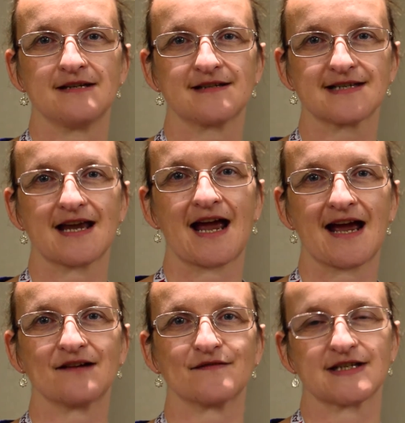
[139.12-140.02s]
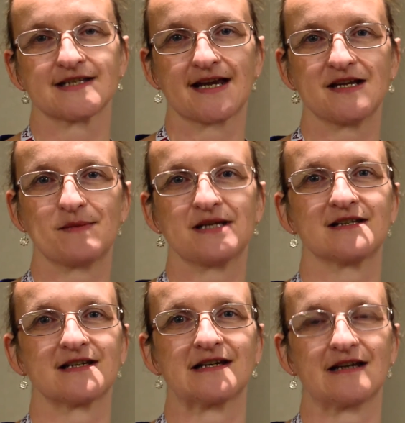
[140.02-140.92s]
Does it have
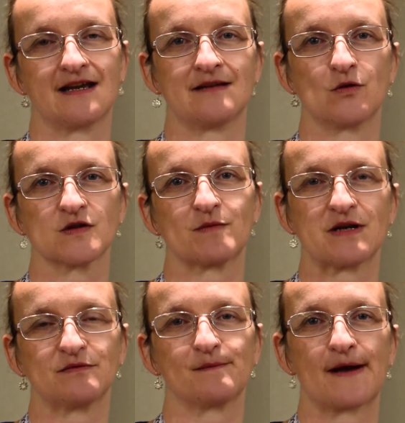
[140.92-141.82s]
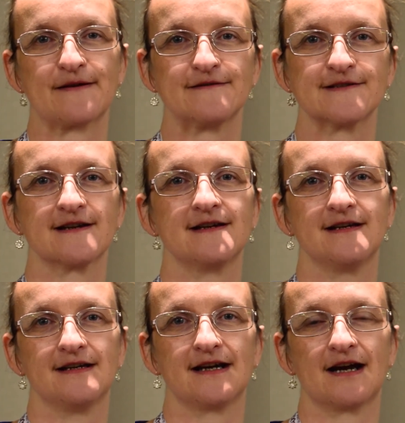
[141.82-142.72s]
sustainability in what's being proposed?
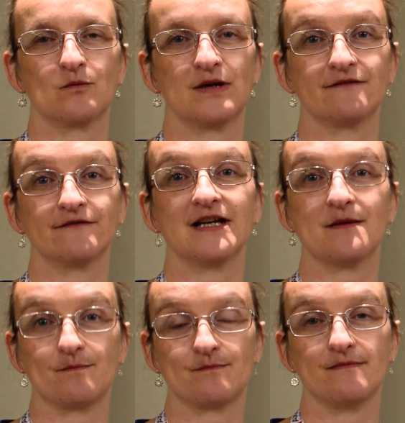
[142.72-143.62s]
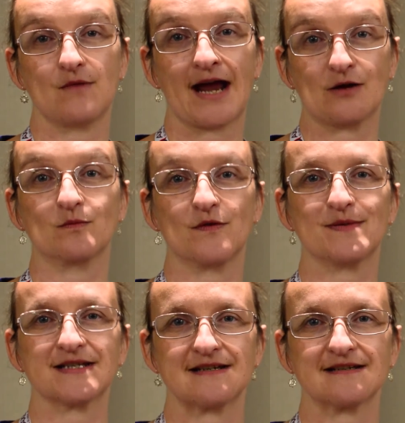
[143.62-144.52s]
And will it really help the
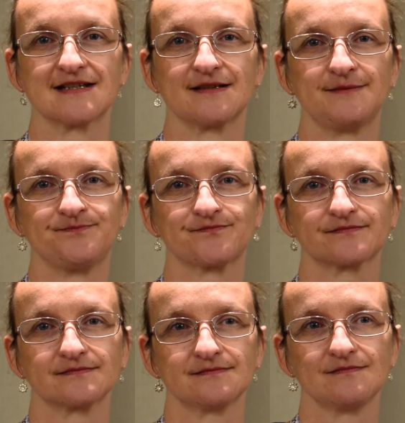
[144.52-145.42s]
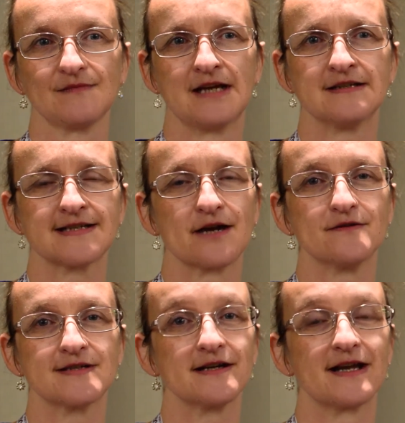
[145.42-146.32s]
business? And
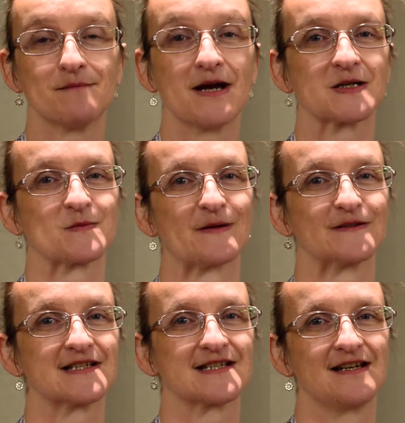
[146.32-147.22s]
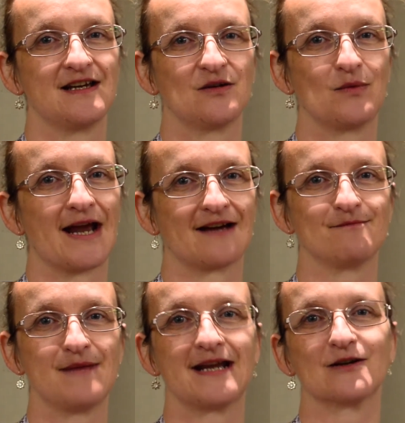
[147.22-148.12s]
so certainly in my experience, we
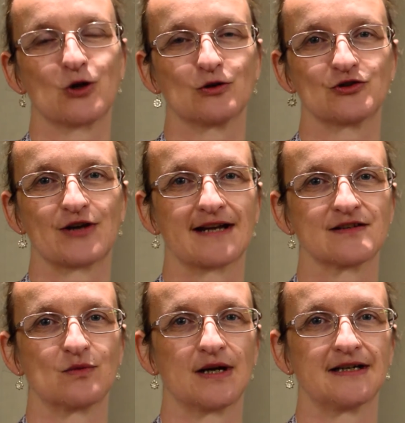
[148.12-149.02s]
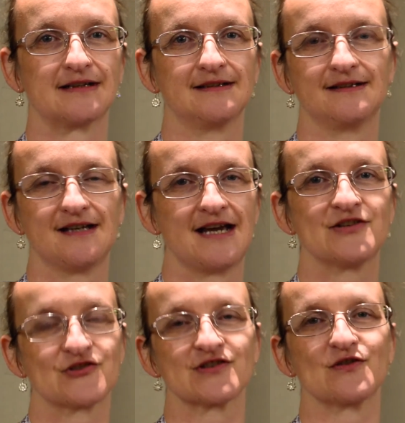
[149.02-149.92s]
have many a contract where
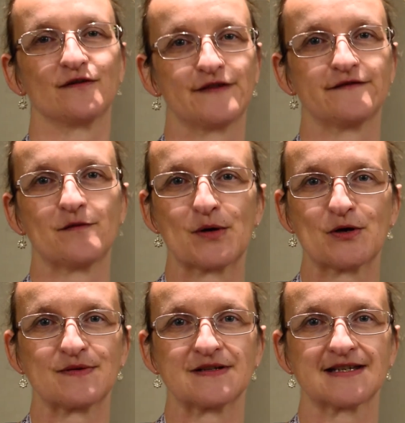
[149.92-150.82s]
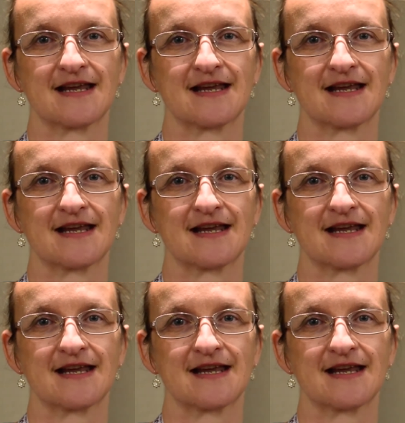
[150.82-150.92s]
it's just not fit for purpose.